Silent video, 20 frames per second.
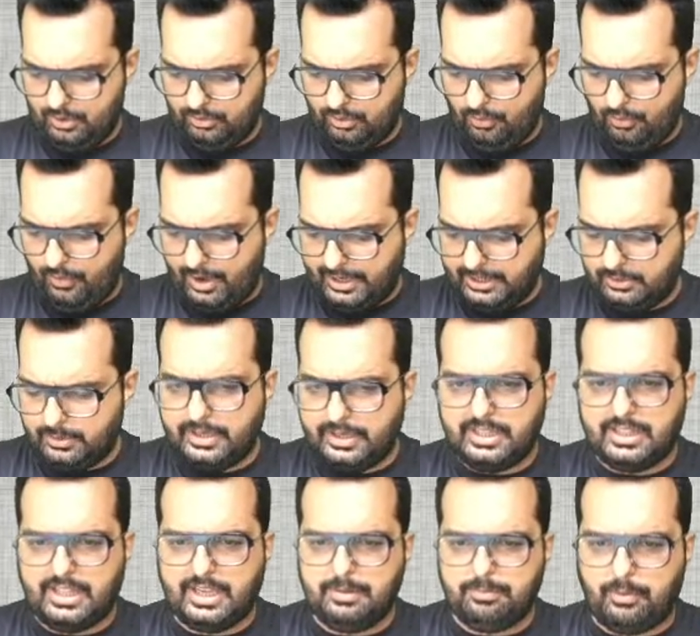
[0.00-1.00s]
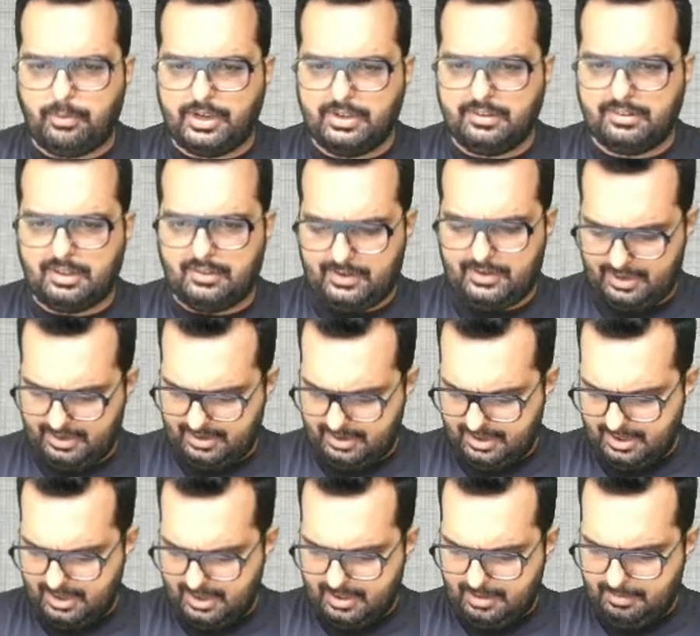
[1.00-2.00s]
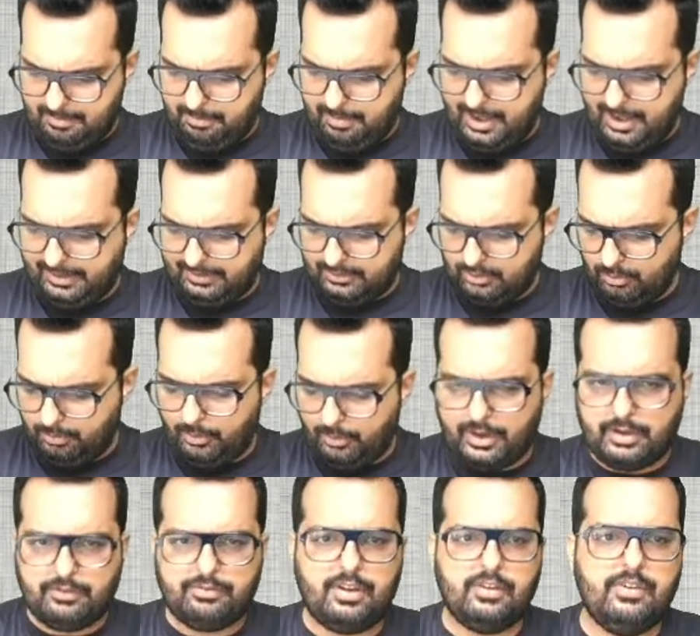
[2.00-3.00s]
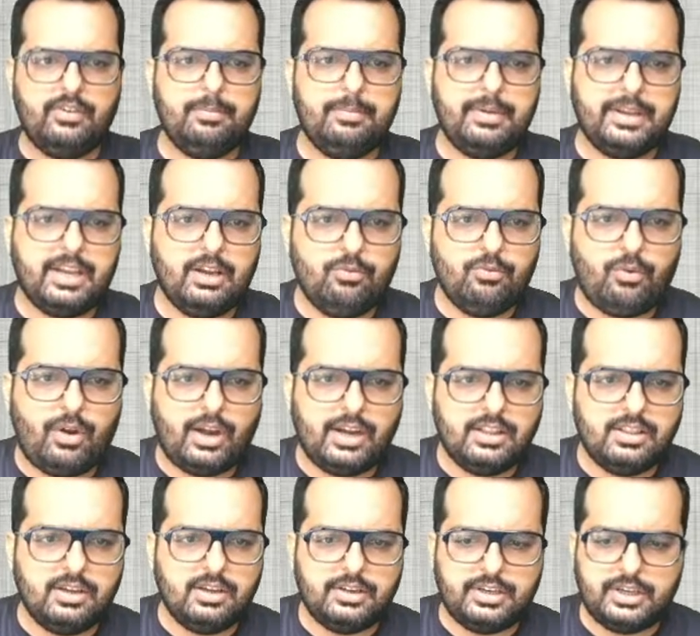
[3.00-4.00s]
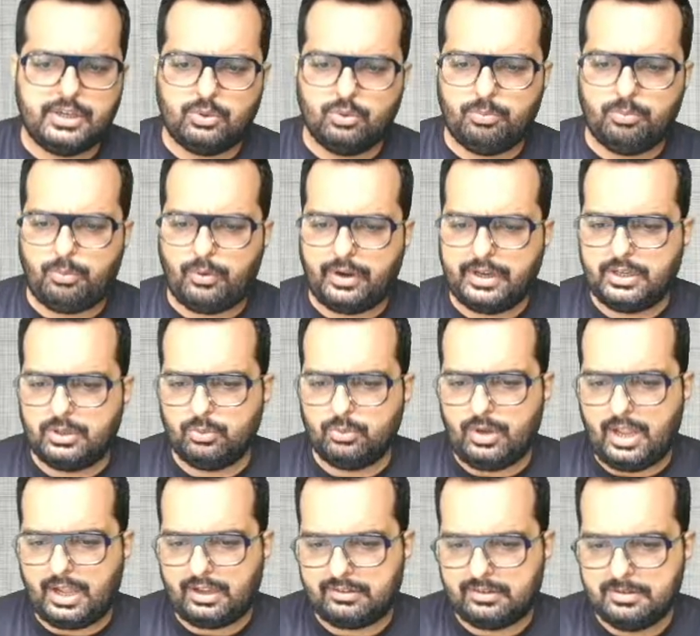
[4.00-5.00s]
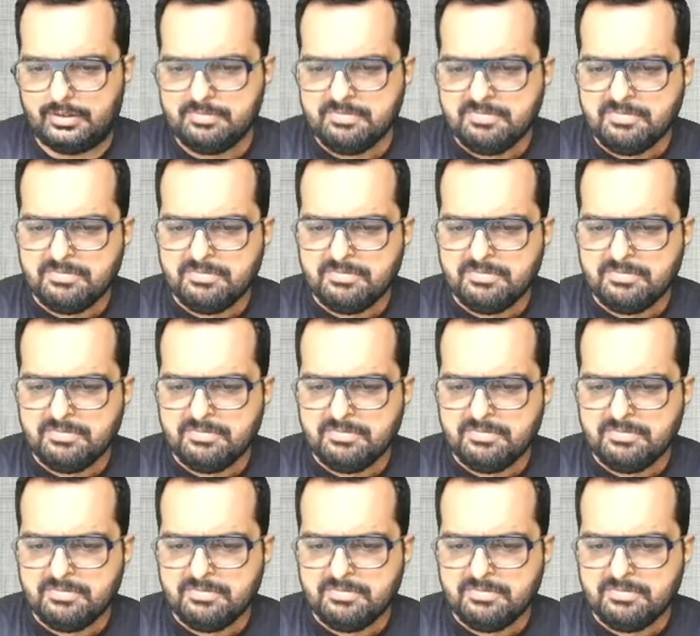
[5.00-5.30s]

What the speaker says: So 129.7 plus 2.5 will make it 132.2 lakhs.